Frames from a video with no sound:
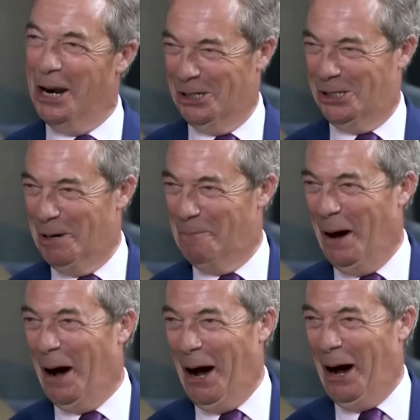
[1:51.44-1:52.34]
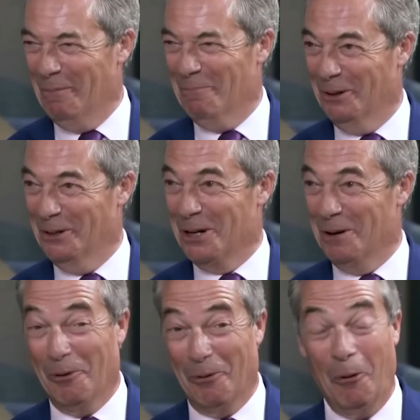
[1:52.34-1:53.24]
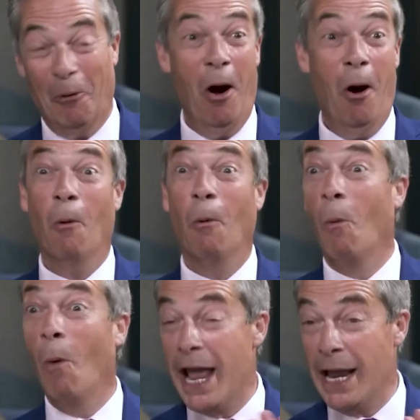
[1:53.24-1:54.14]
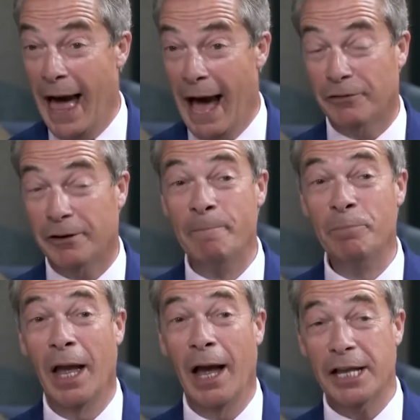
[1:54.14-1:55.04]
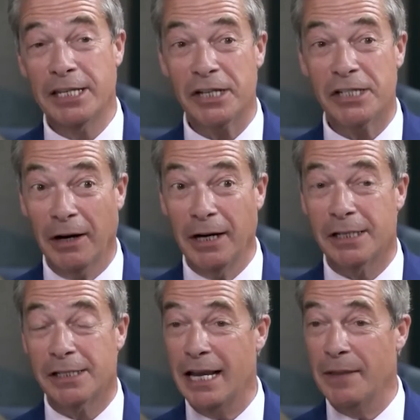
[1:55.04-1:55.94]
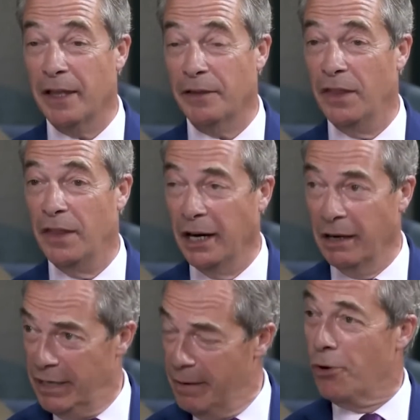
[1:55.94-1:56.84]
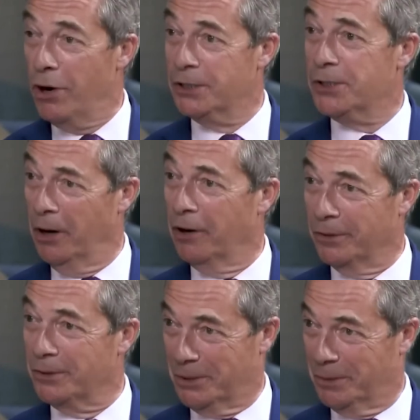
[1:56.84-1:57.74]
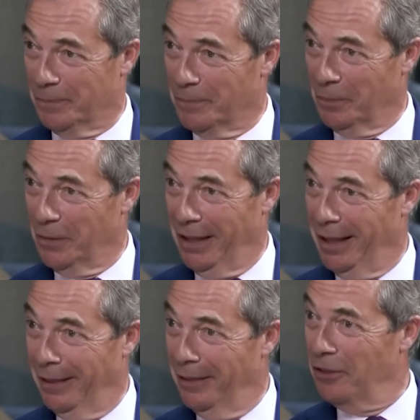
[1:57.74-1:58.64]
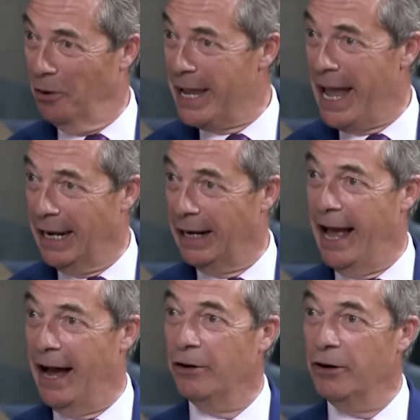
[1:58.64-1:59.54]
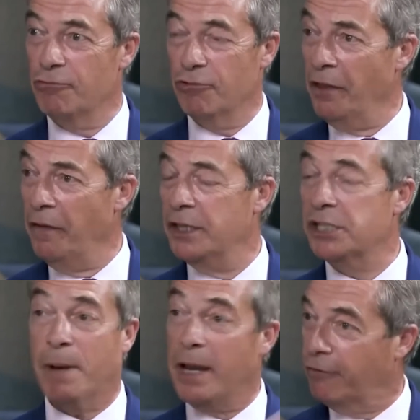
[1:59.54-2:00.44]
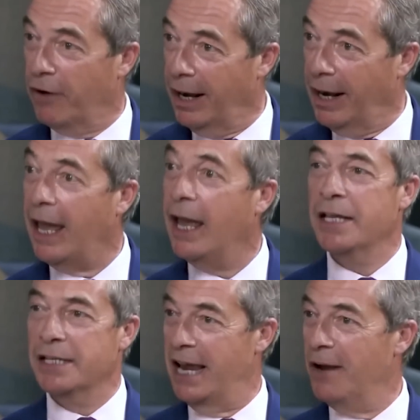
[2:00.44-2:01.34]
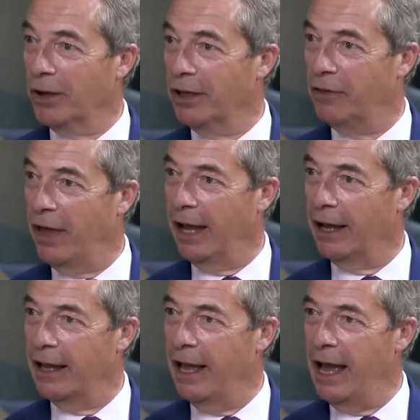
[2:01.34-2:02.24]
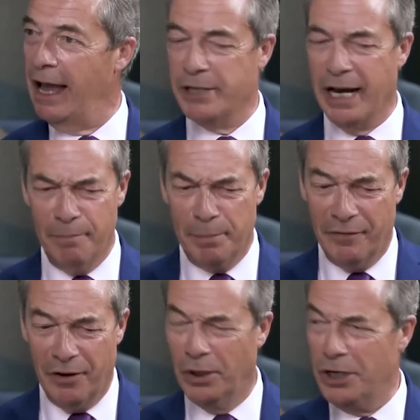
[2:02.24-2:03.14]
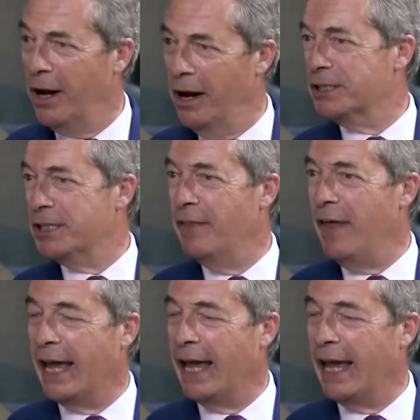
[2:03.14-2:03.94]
English department and were all way left. Yeah. And so I started to see the kind of liberal intolerance that we're getting now. Yeah. Rather than speak freely, say what you think, it was kind of a bit of a, well, you can't say